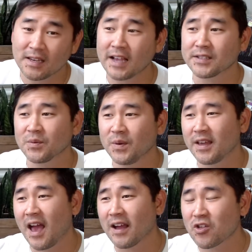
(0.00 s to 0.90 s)
Next week,
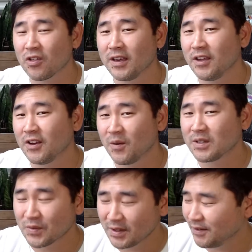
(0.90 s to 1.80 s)
actually, you know,
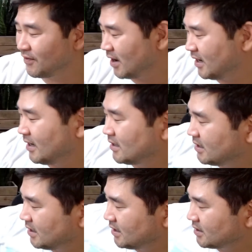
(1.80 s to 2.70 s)
what's really funny
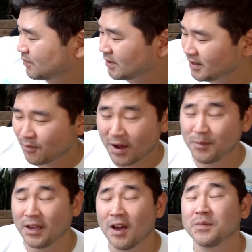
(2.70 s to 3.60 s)
is this is really
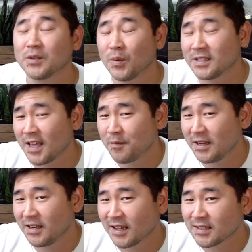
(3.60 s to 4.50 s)
ramping up to what's
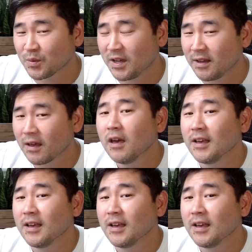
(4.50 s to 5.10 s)
happening next week.